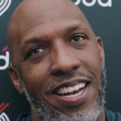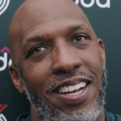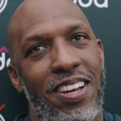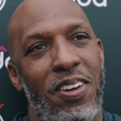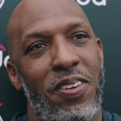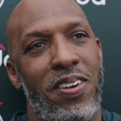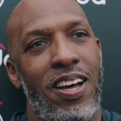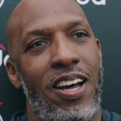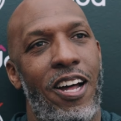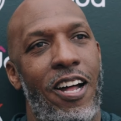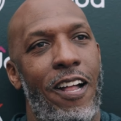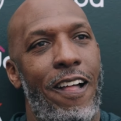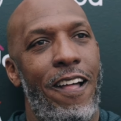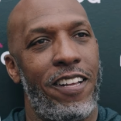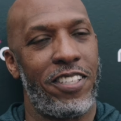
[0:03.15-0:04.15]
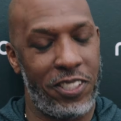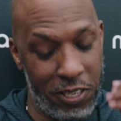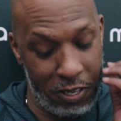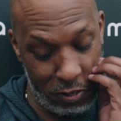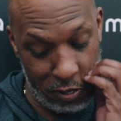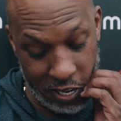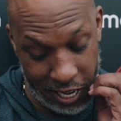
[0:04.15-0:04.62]
What happened? I had
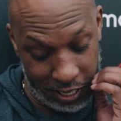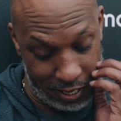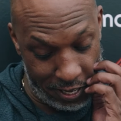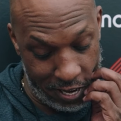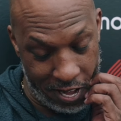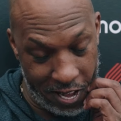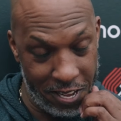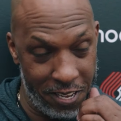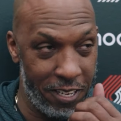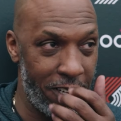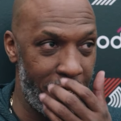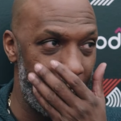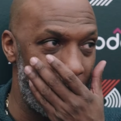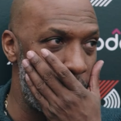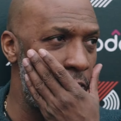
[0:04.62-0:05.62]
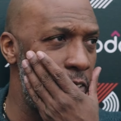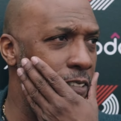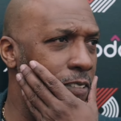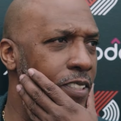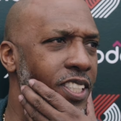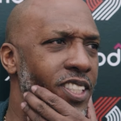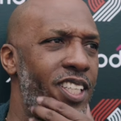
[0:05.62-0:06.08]
surgery yesterday.
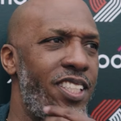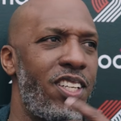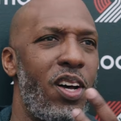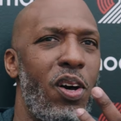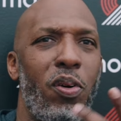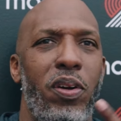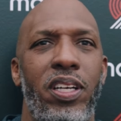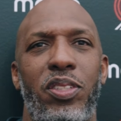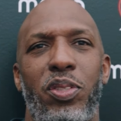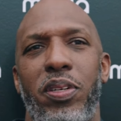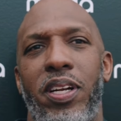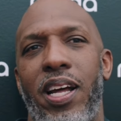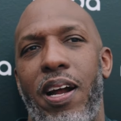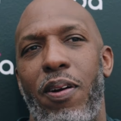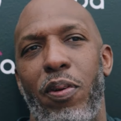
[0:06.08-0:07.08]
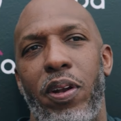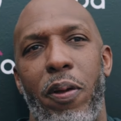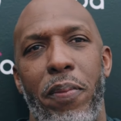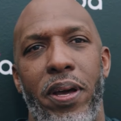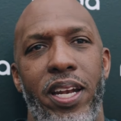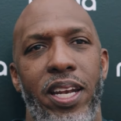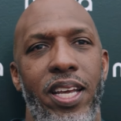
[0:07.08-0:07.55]
It's just an old injury that I really
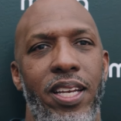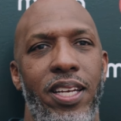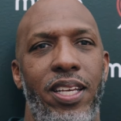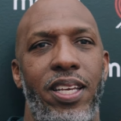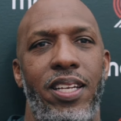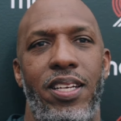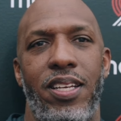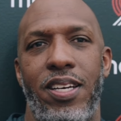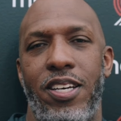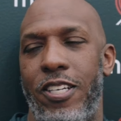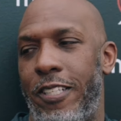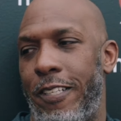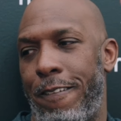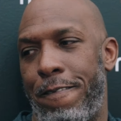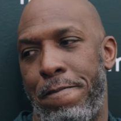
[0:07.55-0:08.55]
been needing to get done.